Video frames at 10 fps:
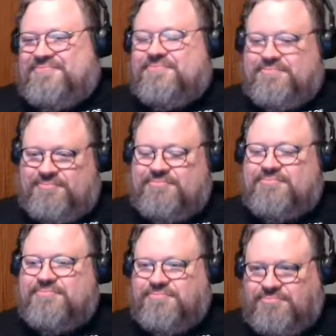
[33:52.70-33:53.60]
mhm.
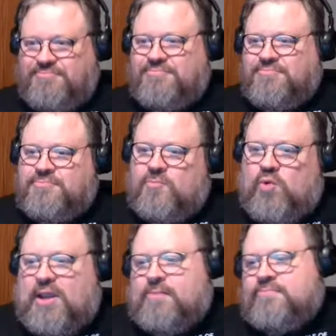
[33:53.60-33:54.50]

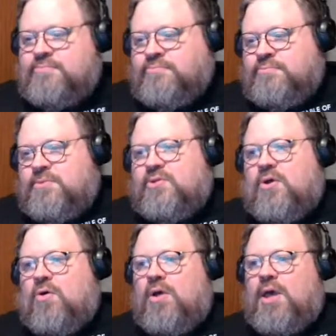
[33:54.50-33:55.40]
Right. So,